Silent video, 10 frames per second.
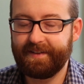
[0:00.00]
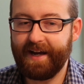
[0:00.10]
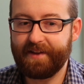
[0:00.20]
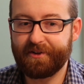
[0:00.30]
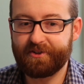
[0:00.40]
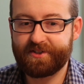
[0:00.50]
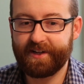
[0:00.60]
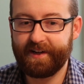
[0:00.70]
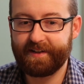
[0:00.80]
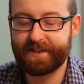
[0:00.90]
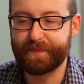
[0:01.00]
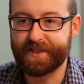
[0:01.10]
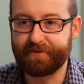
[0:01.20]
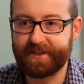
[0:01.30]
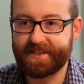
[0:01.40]
Yeah, there's that
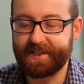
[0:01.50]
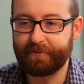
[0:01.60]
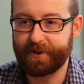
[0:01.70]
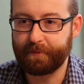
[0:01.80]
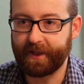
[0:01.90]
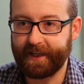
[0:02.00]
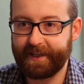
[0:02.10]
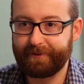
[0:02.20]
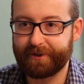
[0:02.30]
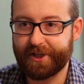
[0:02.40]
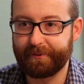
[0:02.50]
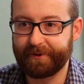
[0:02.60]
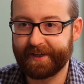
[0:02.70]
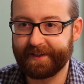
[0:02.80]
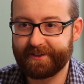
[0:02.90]
specific scene with a plane, which I
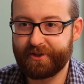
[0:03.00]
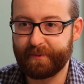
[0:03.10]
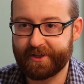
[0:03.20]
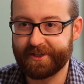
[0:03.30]
won't get too much